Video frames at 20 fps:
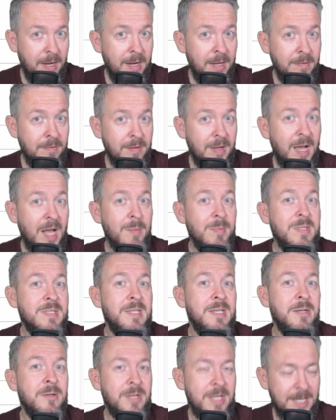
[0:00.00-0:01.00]
And I'll be
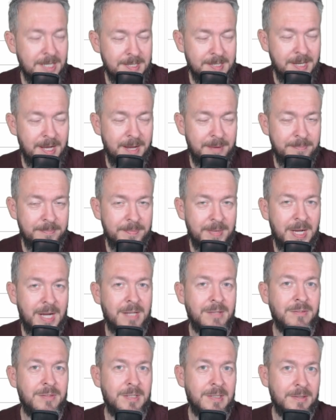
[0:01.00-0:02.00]
seeing you next time.
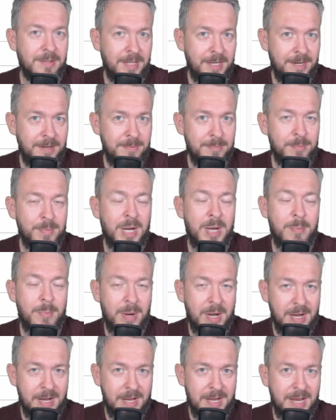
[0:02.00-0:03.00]
Until then, bye
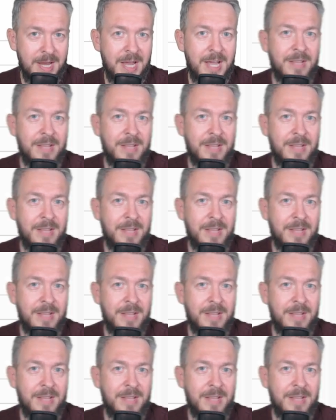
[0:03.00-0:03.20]
bye